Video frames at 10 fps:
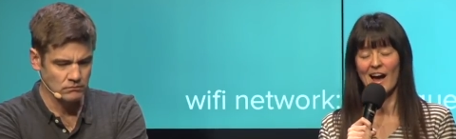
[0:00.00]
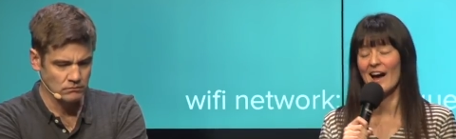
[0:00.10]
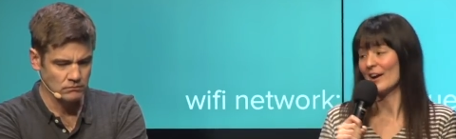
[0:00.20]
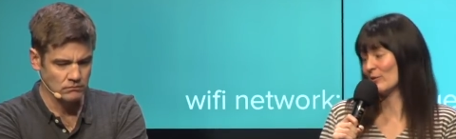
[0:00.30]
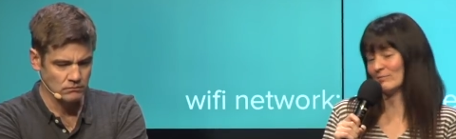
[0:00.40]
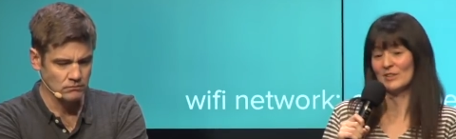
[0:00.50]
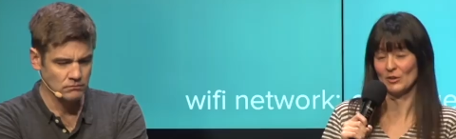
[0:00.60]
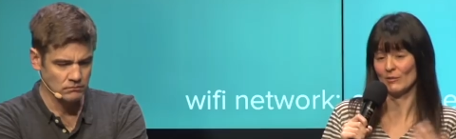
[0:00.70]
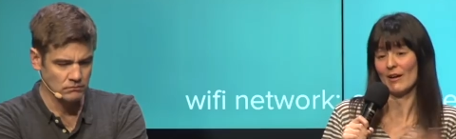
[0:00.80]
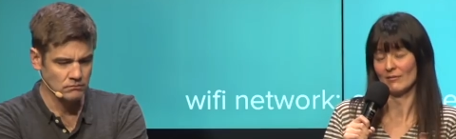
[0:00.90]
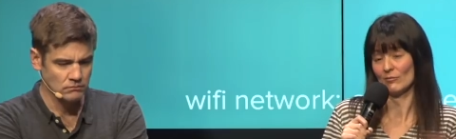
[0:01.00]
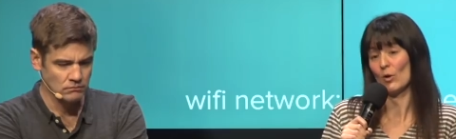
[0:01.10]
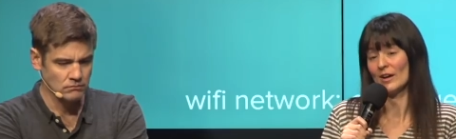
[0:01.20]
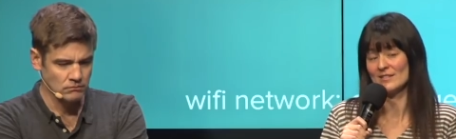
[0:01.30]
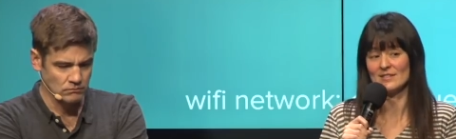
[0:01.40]
Speaker 1: I, you know,
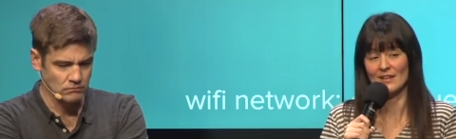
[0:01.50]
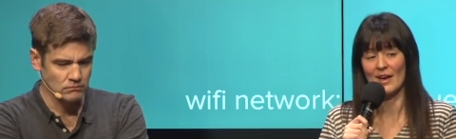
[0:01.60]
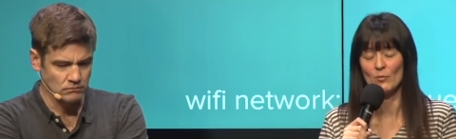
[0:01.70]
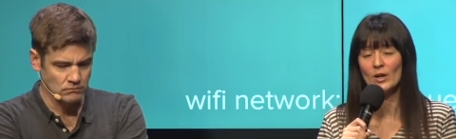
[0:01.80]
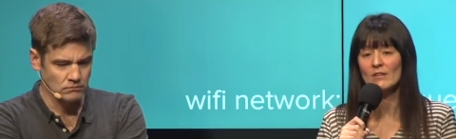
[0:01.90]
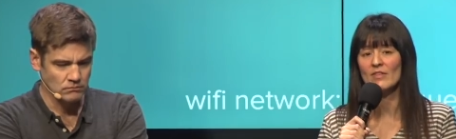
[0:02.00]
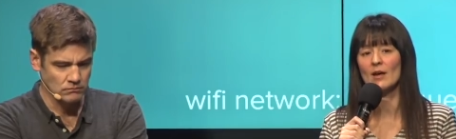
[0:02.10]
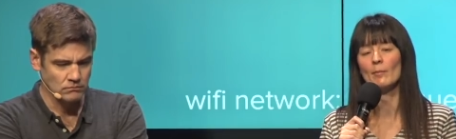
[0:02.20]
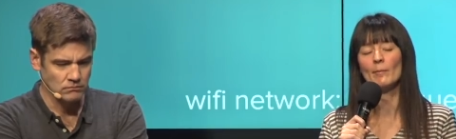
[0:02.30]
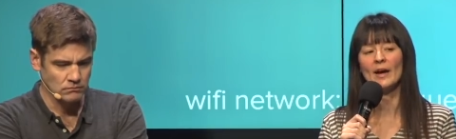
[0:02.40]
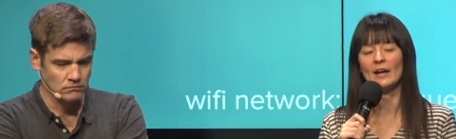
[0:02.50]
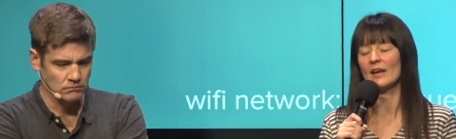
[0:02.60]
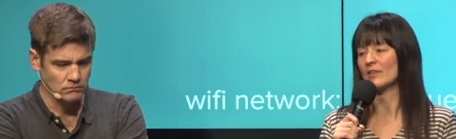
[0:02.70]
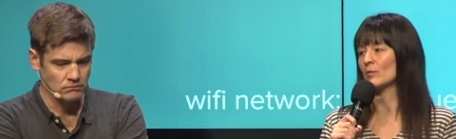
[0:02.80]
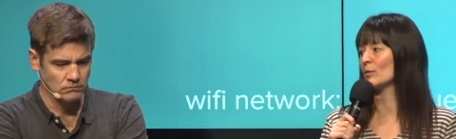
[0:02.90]
was and am one of them. But
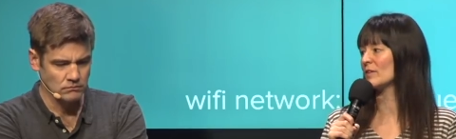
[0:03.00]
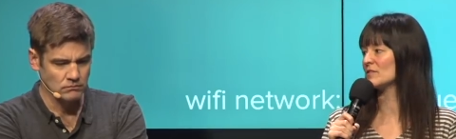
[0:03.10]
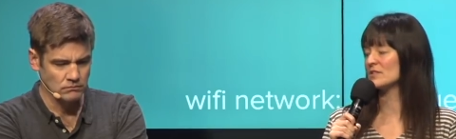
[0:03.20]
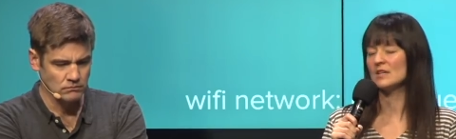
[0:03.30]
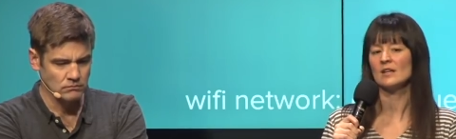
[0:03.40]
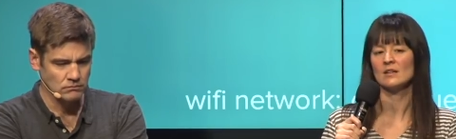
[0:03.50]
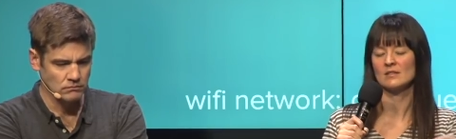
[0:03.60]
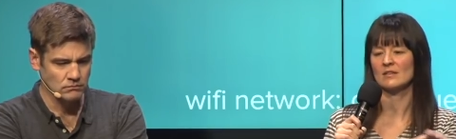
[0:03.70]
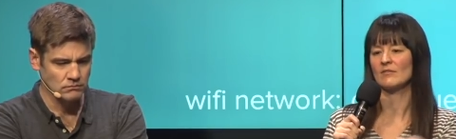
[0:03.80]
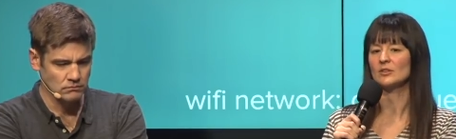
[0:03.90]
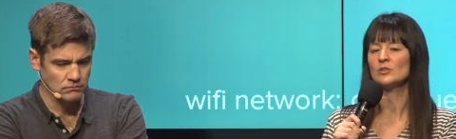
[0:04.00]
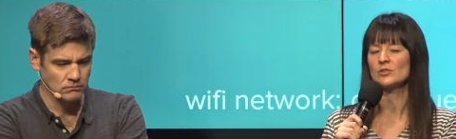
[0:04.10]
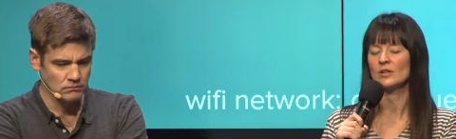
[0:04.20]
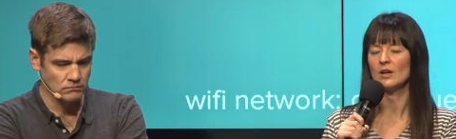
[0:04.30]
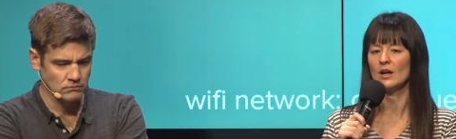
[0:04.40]
I think what we've seen is this
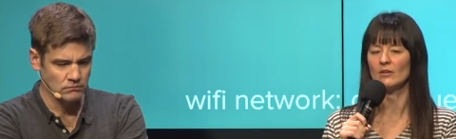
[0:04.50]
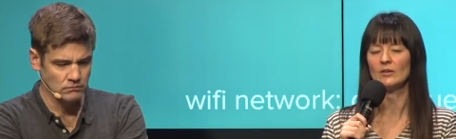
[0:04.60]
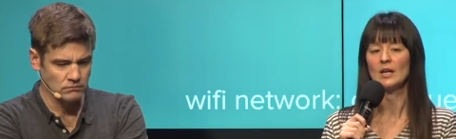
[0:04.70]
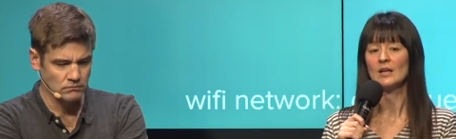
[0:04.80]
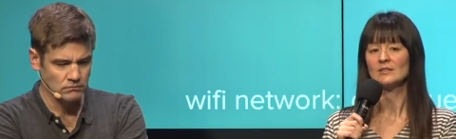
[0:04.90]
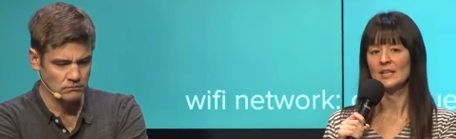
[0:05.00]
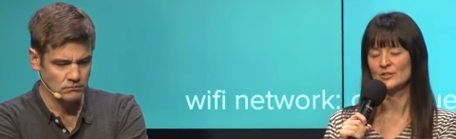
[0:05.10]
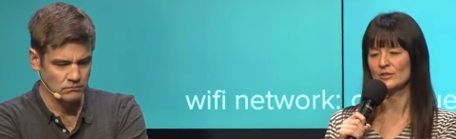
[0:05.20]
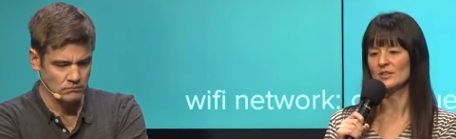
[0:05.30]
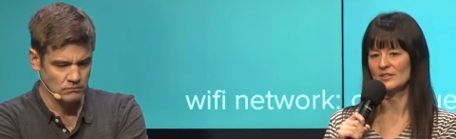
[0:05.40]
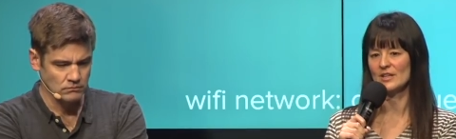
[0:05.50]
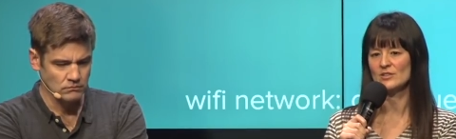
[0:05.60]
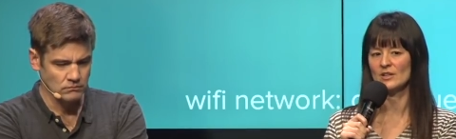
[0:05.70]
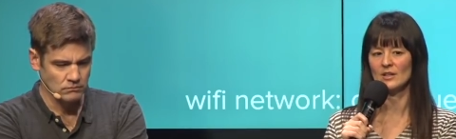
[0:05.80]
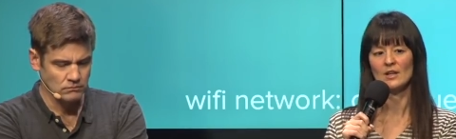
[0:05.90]
evolution of
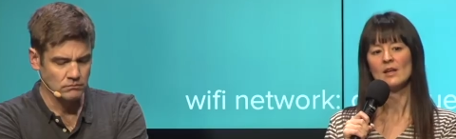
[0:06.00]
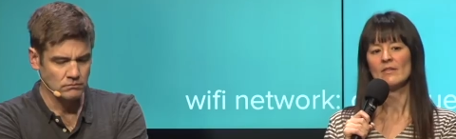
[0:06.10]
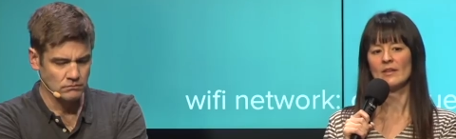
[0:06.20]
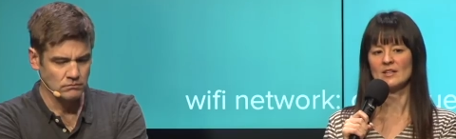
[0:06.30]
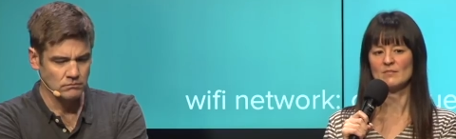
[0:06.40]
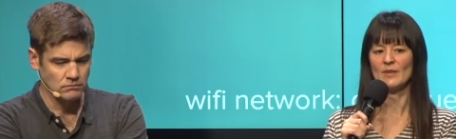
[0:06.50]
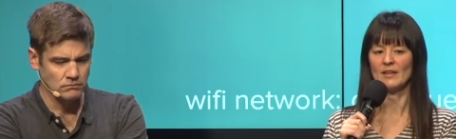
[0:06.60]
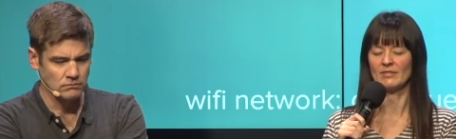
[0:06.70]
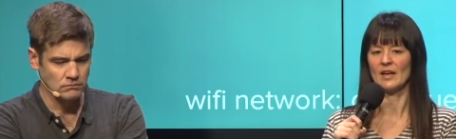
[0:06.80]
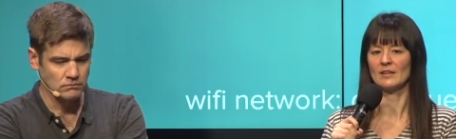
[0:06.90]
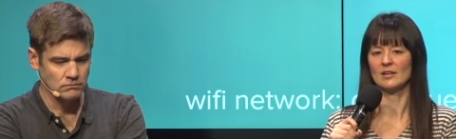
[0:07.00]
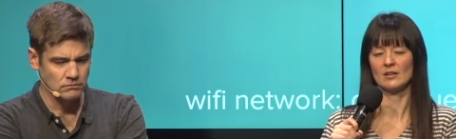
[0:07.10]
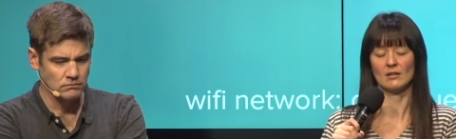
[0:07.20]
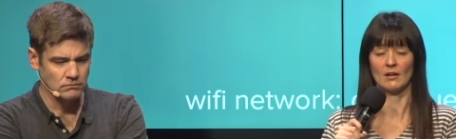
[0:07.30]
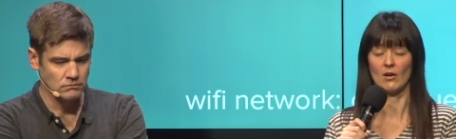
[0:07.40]
centralization that has meant that
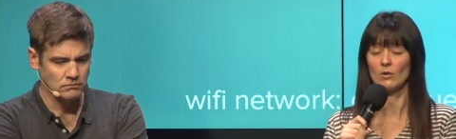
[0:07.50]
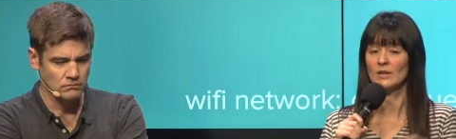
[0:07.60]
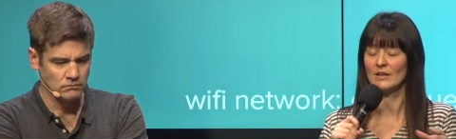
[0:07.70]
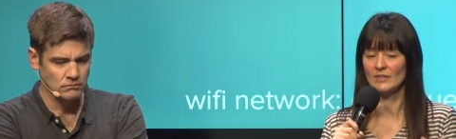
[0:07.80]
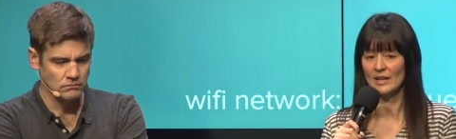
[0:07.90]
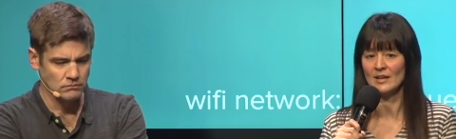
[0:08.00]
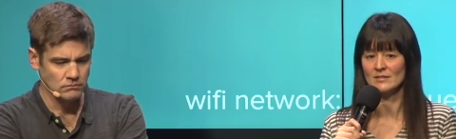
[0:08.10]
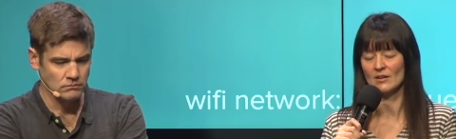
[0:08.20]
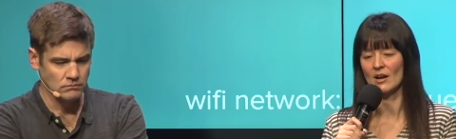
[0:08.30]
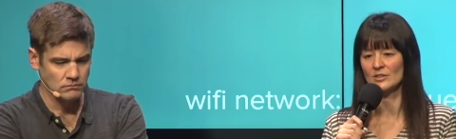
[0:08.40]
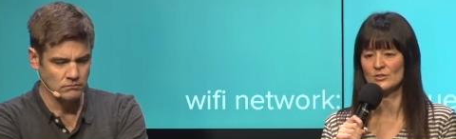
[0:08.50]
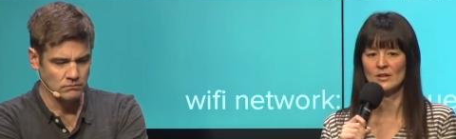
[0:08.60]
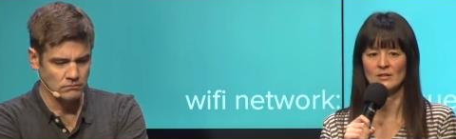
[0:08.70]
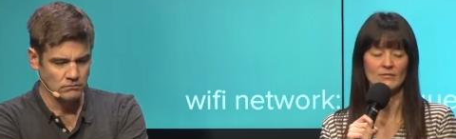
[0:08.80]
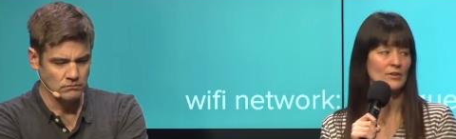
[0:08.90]
there are a whole lot of gains that are
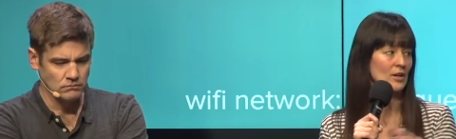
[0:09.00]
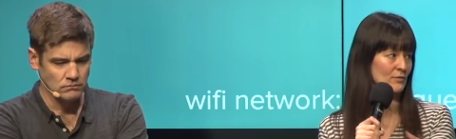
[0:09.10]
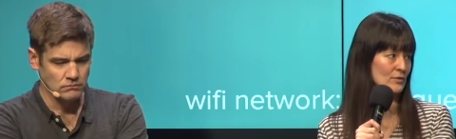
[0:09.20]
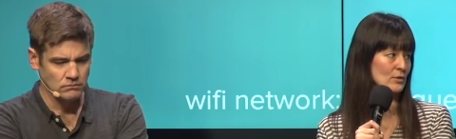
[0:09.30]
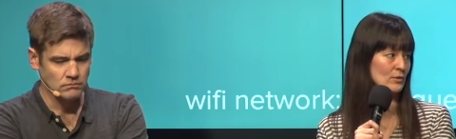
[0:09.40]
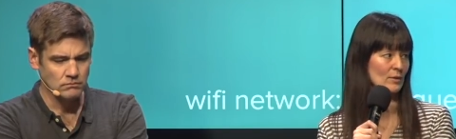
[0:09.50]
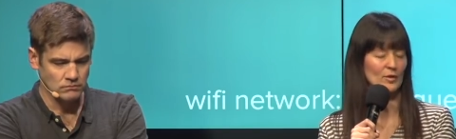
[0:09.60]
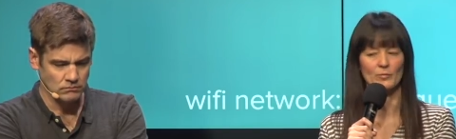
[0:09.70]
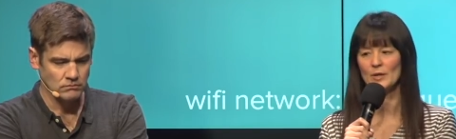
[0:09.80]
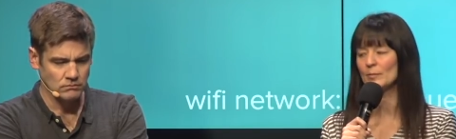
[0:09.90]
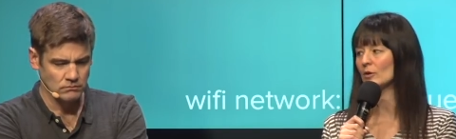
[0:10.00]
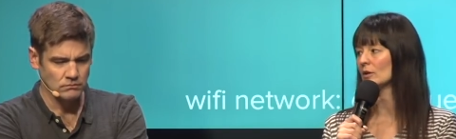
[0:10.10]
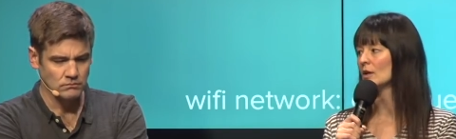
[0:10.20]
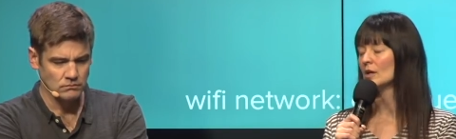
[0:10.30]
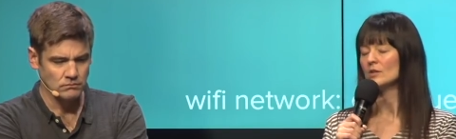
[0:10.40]
concentrated in a very few number of
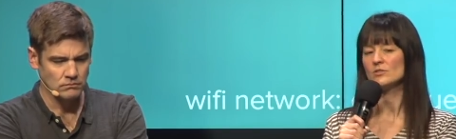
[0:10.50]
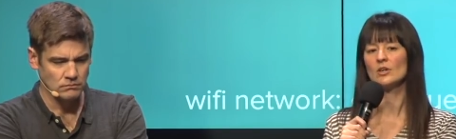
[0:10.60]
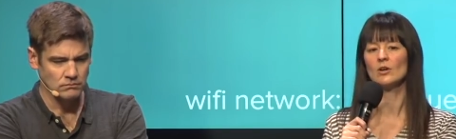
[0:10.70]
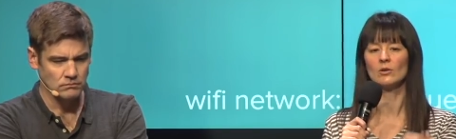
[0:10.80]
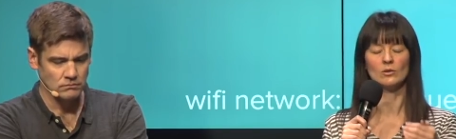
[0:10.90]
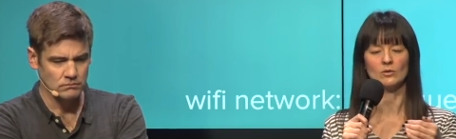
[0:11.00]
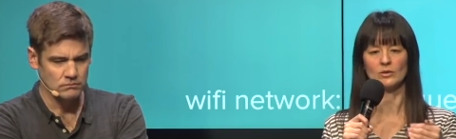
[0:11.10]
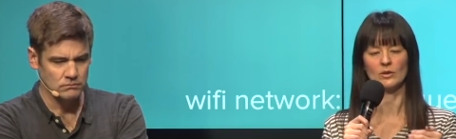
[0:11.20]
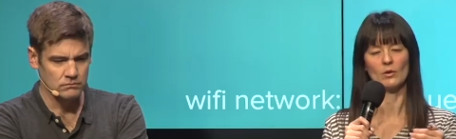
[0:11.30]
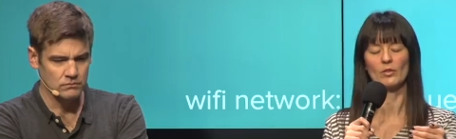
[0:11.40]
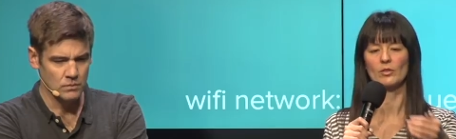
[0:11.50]
people. So, you know.